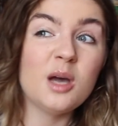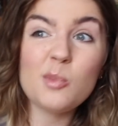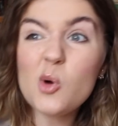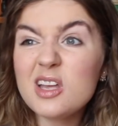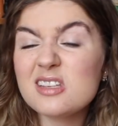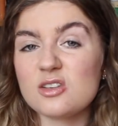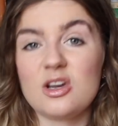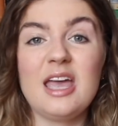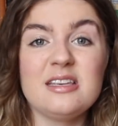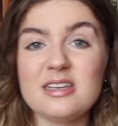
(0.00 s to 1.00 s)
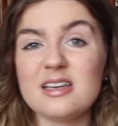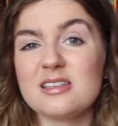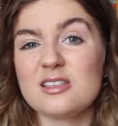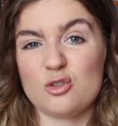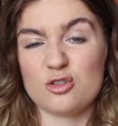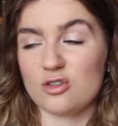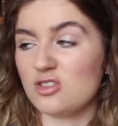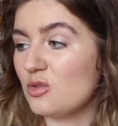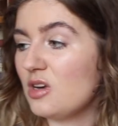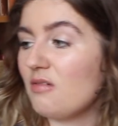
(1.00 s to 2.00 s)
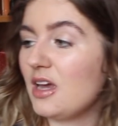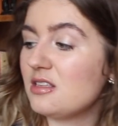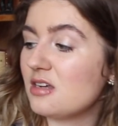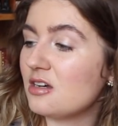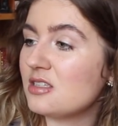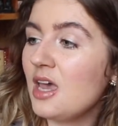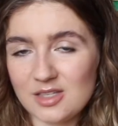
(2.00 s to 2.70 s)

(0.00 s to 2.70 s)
poets or essayists or short story writers,